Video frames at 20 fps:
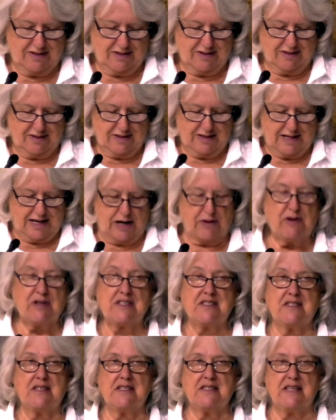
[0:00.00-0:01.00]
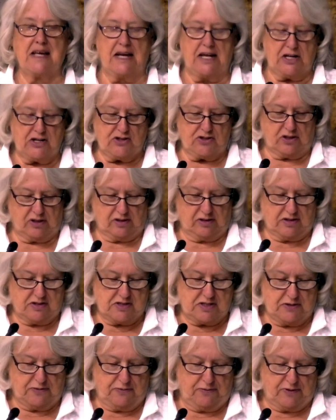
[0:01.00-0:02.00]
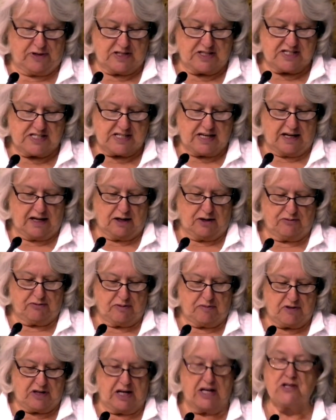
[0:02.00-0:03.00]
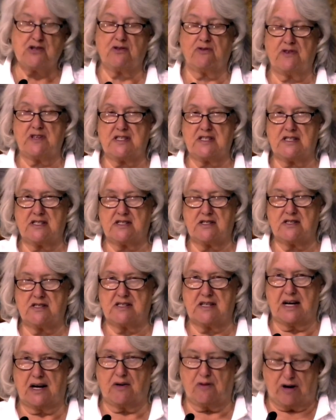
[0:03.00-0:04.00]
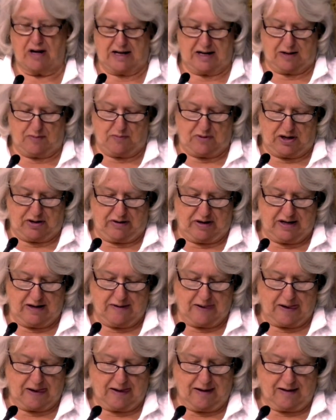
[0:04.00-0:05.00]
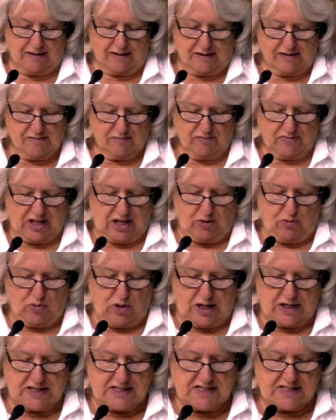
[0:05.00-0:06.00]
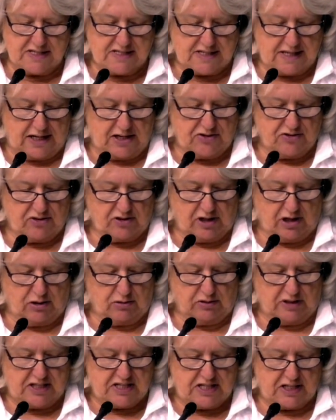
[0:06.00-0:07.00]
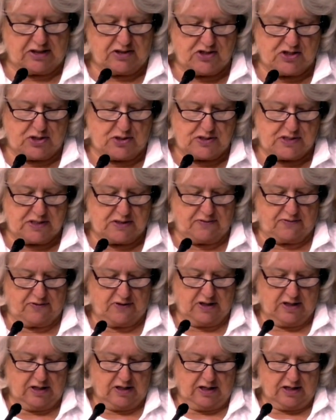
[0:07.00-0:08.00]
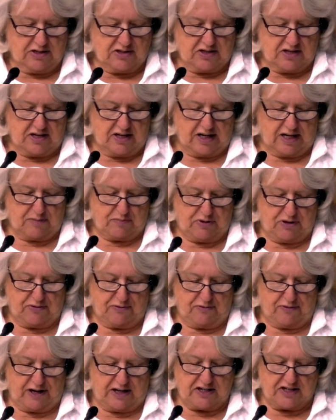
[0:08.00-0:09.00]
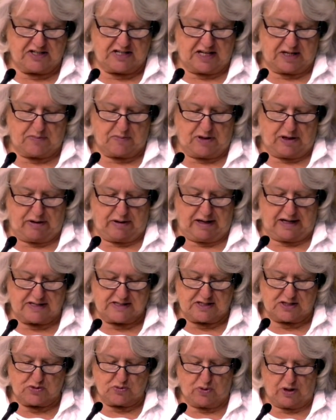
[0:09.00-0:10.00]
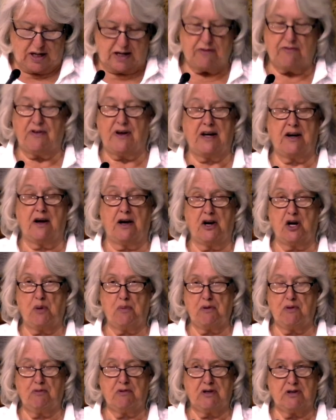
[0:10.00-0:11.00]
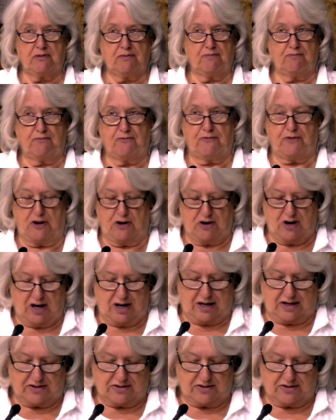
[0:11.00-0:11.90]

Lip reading: How does this angel differ in style from the angel visits to Zechariah and Mary? And why does this angel only tell Joseph to not be afraid to take Mary as his wife and not open with, "Fear not"?